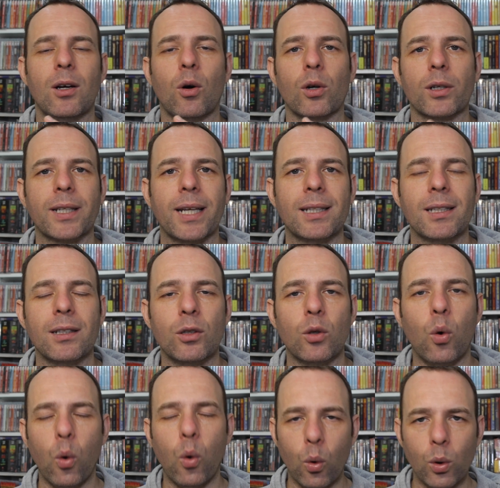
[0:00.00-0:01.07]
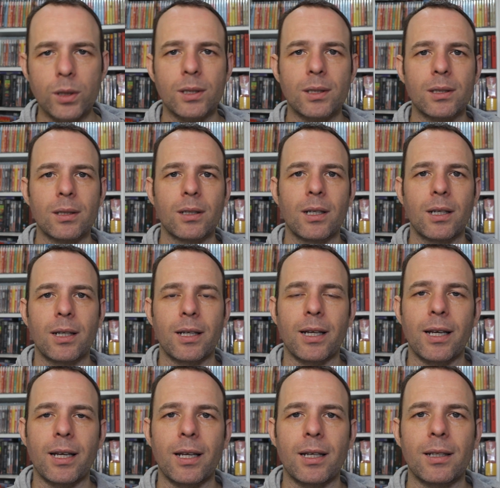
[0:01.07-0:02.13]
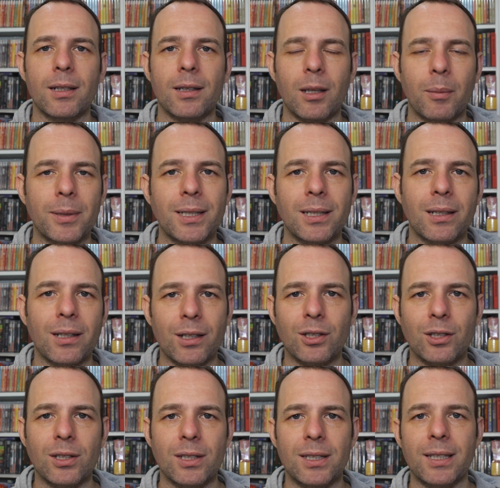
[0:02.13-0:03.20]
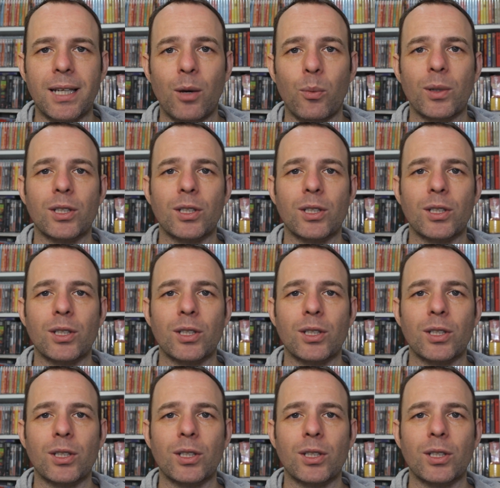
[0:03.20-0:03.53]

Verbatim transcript: or getting the Host limited edition set,